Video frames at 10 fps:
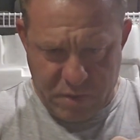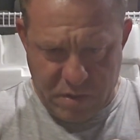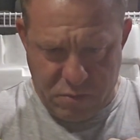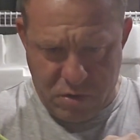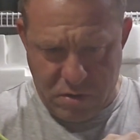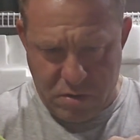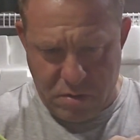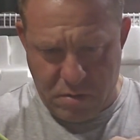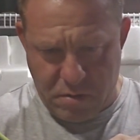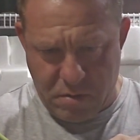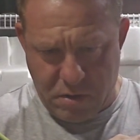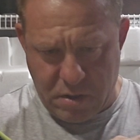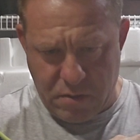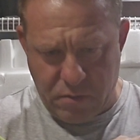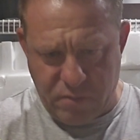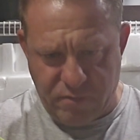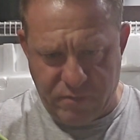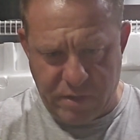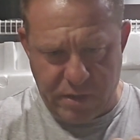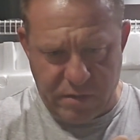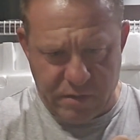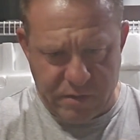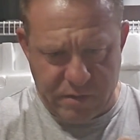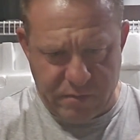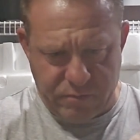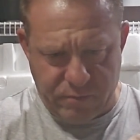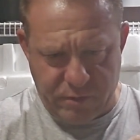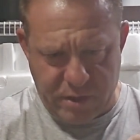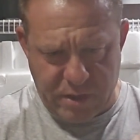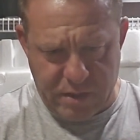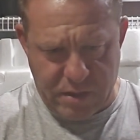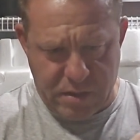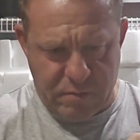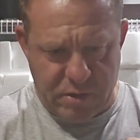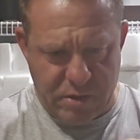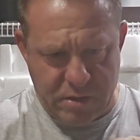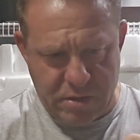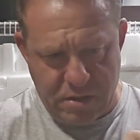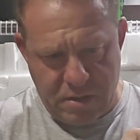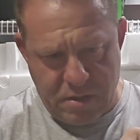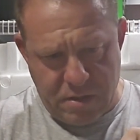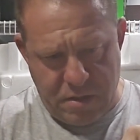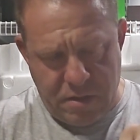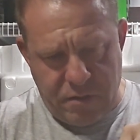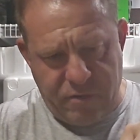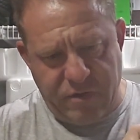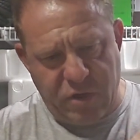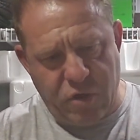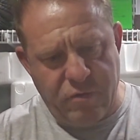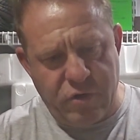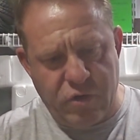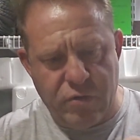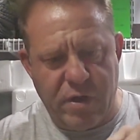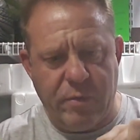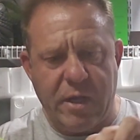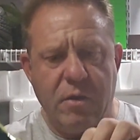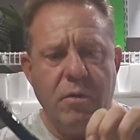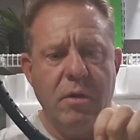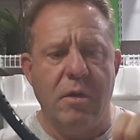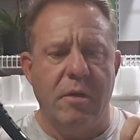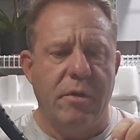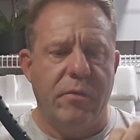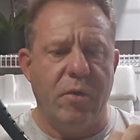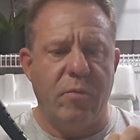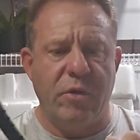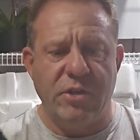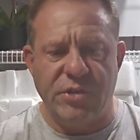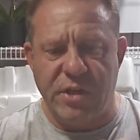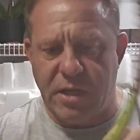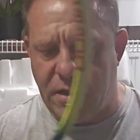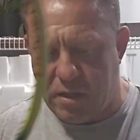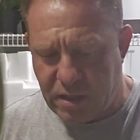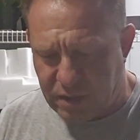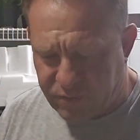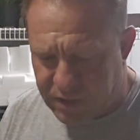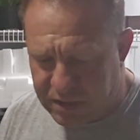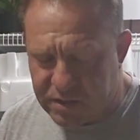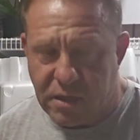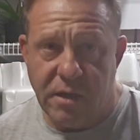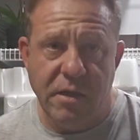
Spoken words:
Come on. I know it'll fit. It lines up. It's the curvature. There we go. Throat bridge is in. It fits.